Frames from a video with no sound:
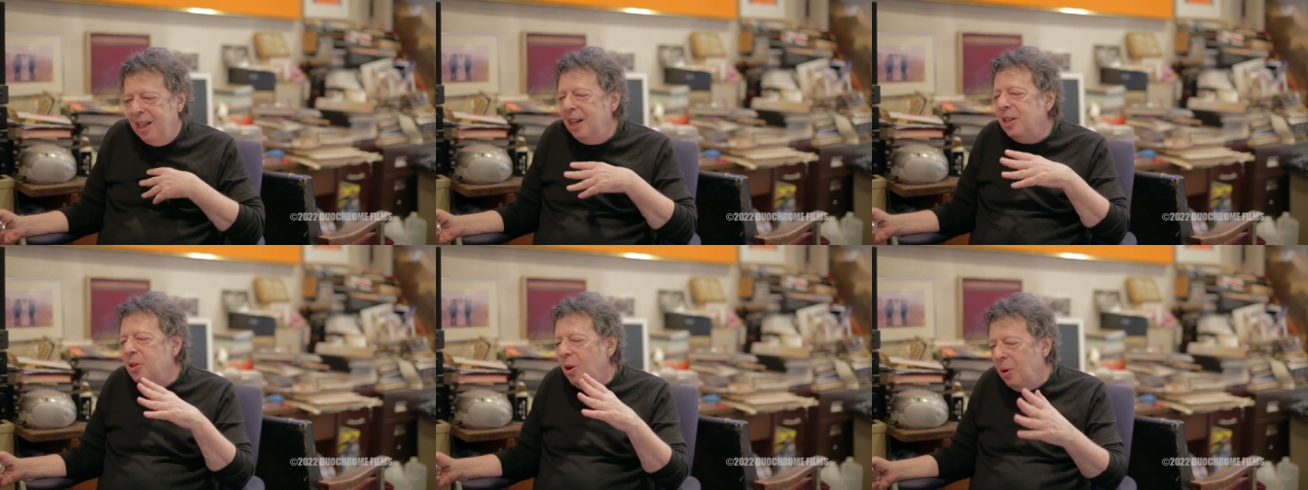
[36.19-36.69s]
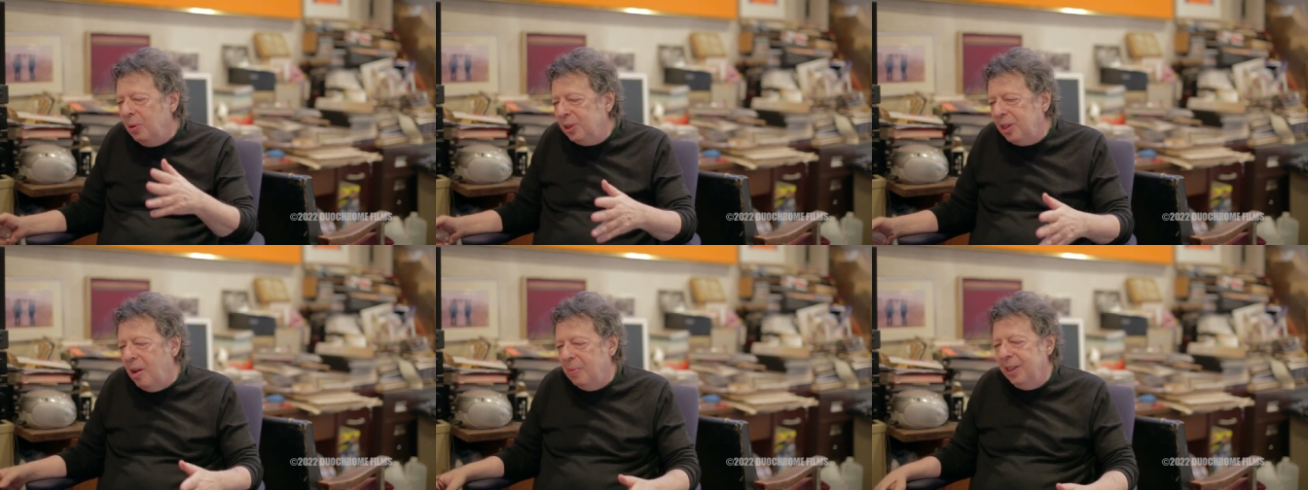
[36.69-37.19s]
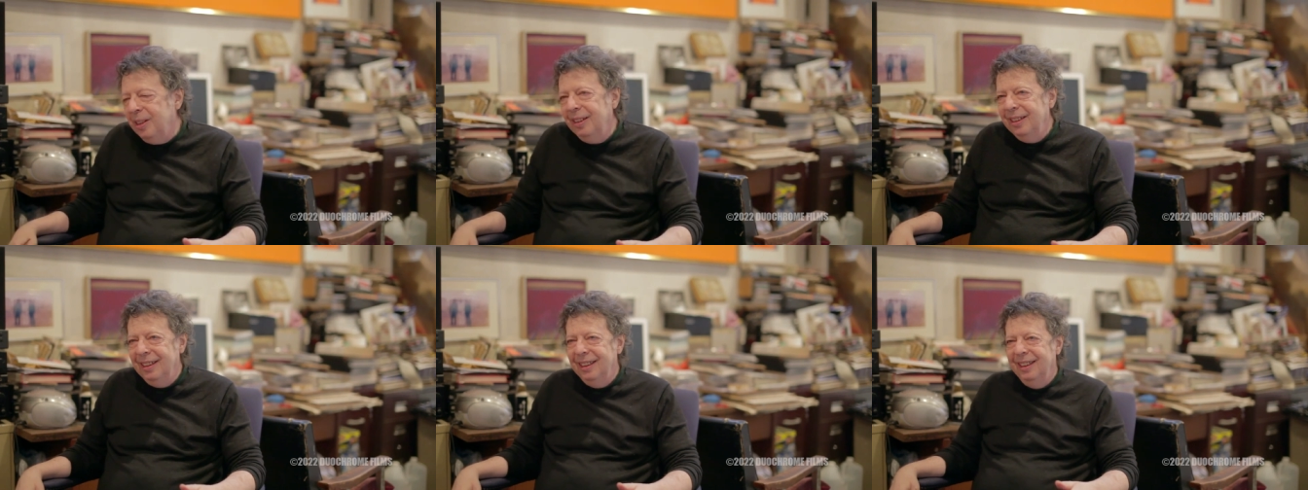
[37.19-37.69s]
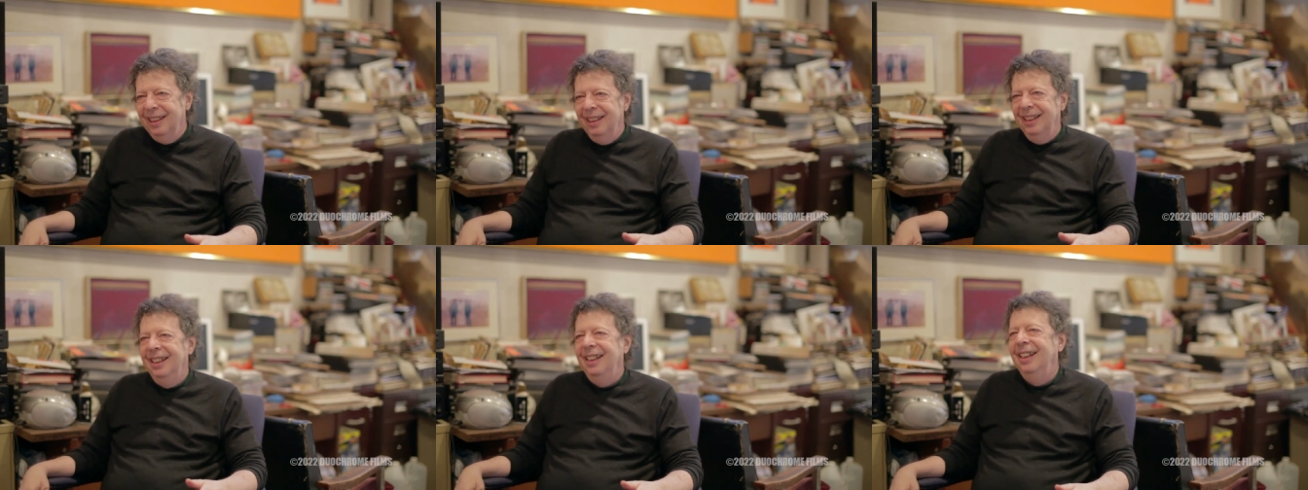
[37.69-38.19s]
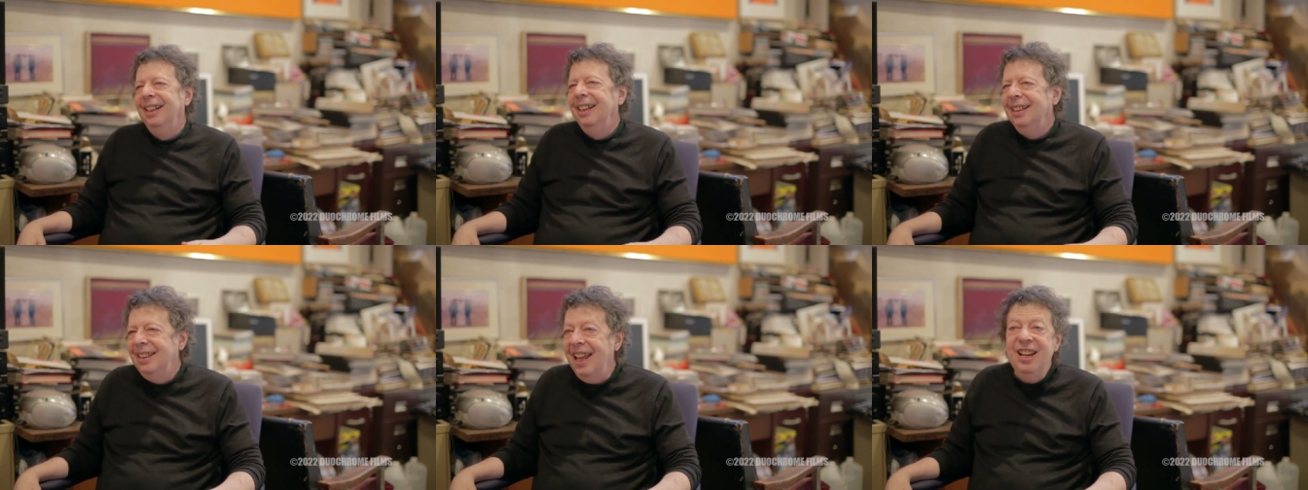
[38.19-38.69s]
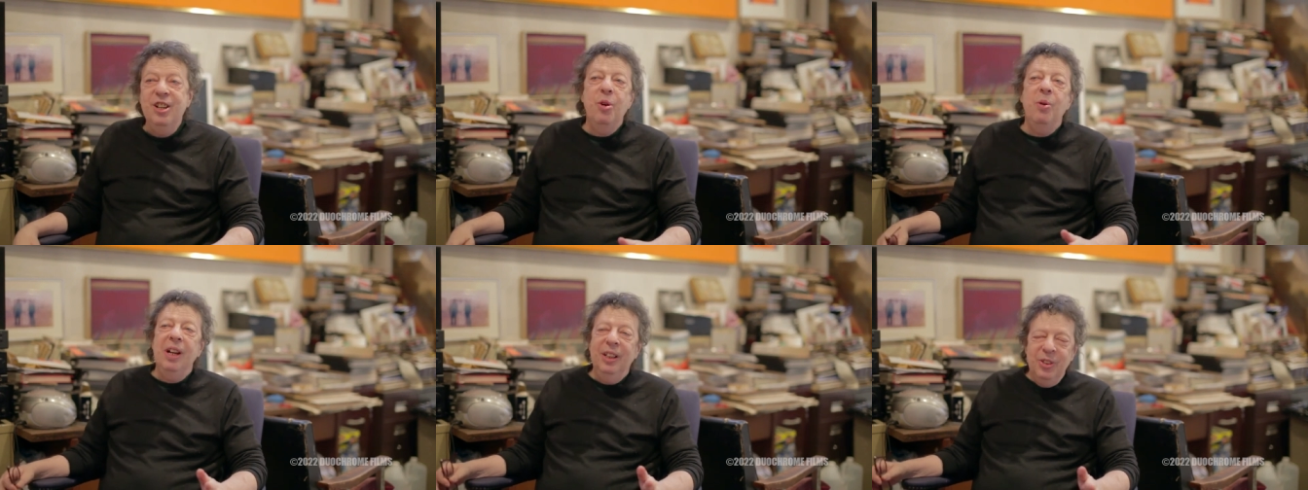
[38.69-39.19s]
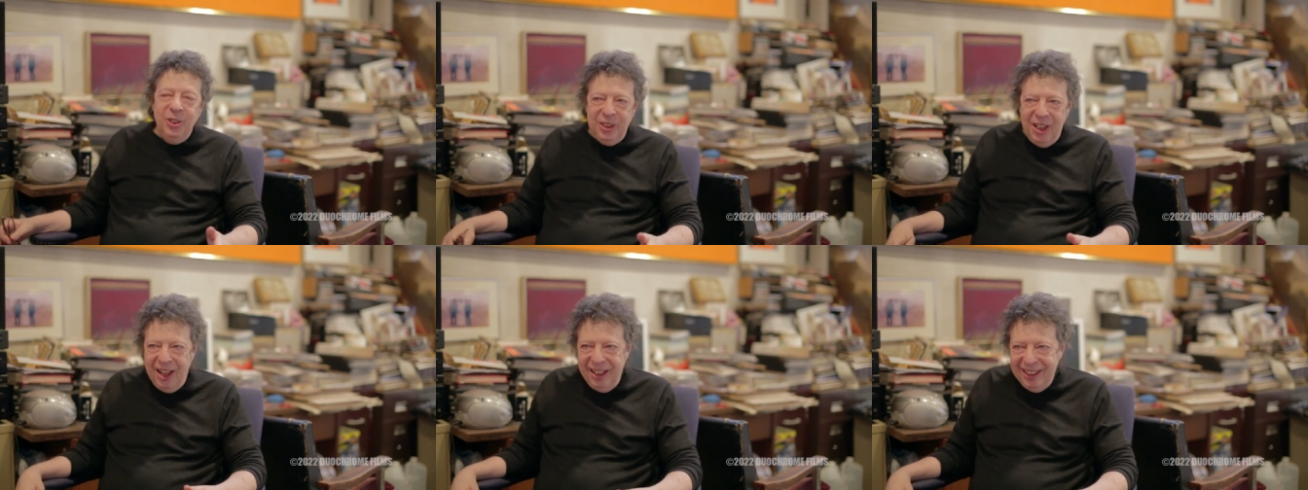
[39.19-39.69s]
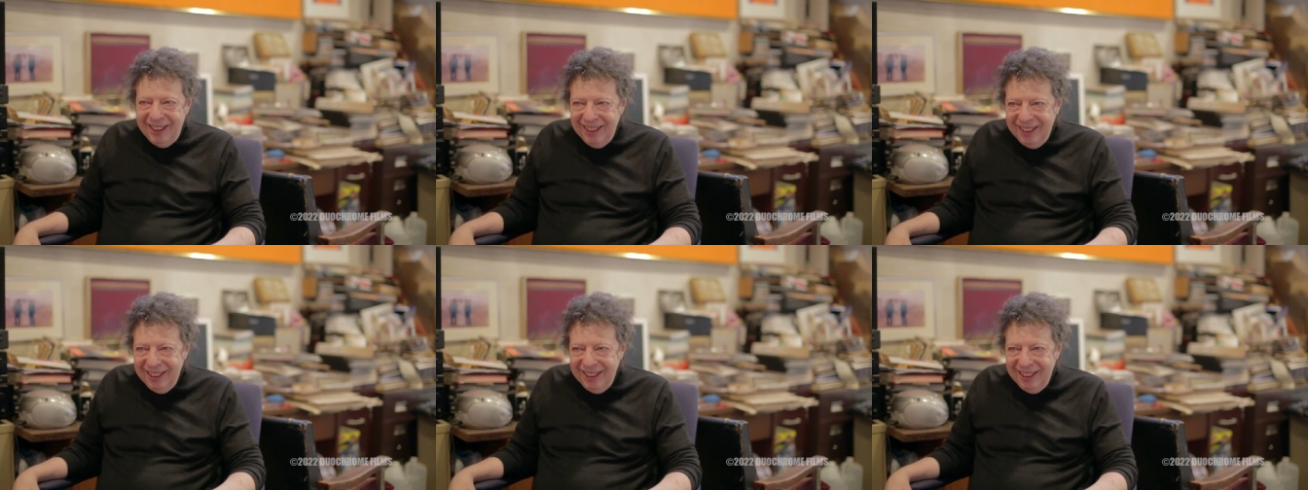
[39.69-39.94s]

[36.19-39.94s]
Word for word: They didn't know I was coming. They didn't know what I looked like.